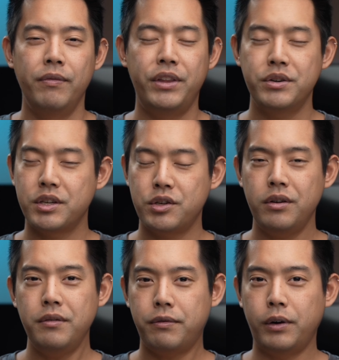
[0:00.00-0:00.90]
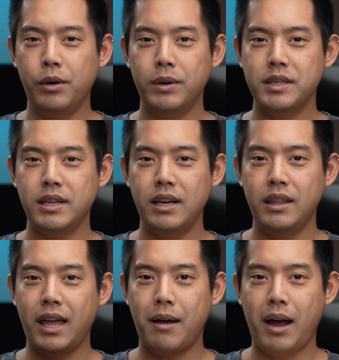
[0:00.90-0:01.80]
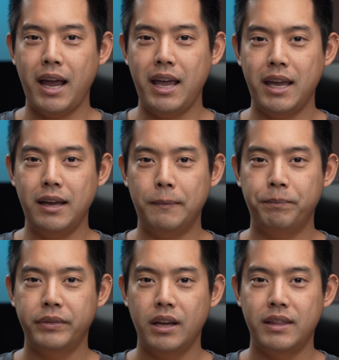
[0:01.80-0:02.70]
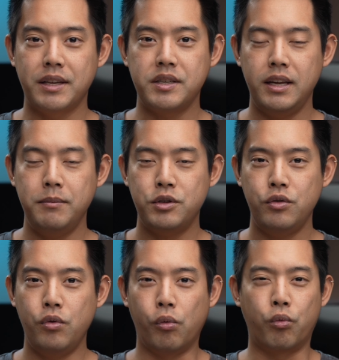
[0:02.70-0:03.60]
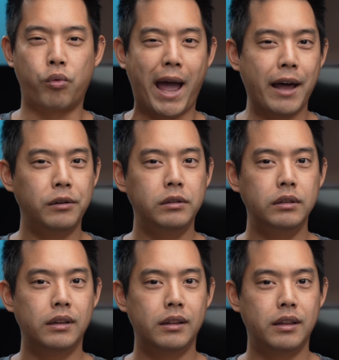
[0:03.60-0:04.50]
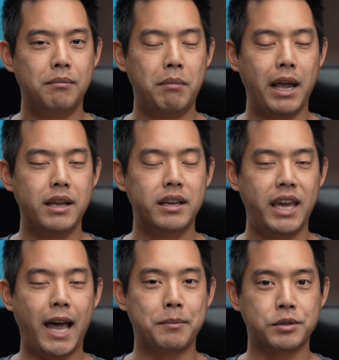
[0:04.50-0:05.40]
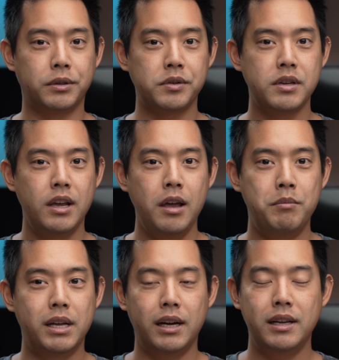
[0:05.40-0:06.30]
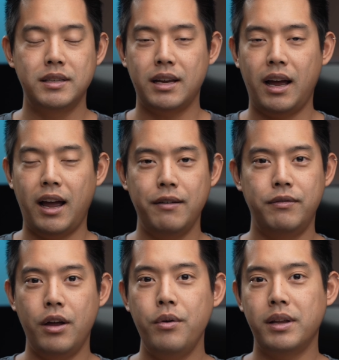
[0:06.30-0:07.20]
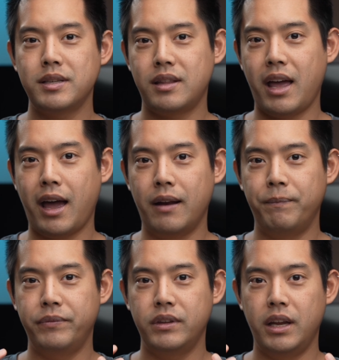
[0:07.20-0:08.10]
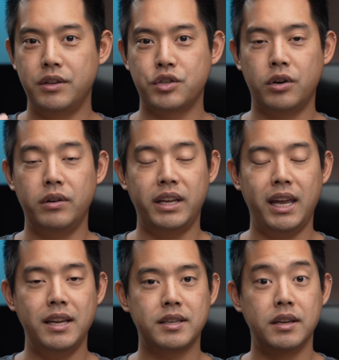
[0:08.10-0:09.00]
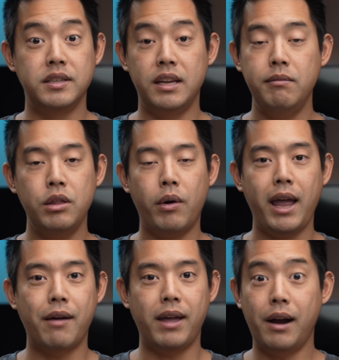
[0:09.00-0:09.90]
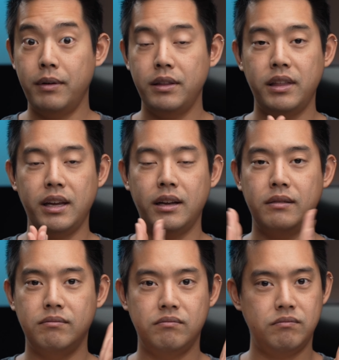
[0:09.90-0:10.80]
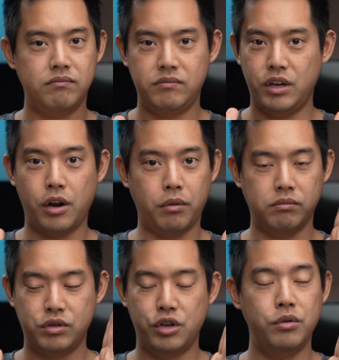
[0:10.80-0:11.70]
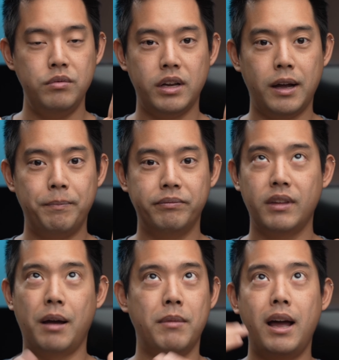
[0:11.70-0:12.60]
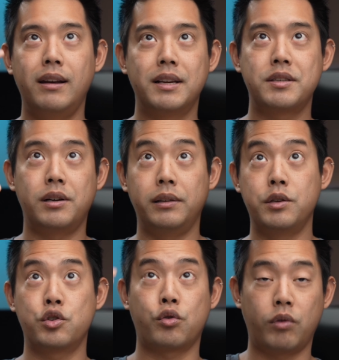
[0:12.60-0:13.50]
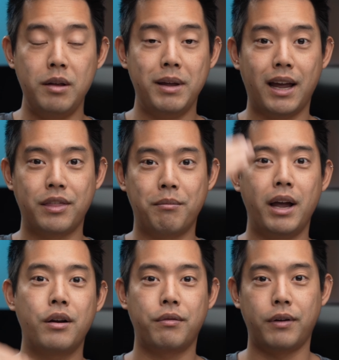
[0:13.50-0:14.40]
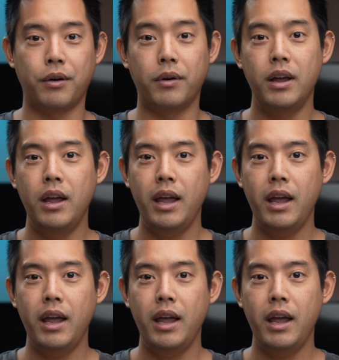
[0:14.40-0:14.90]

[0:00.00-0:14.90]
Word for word: There's a certain frequency that I hit that seems to rattle the mic capsules because I've noticed that in certain cases, even though I have everything, you know, tuned up, I'm not necessarily screaming at the microphone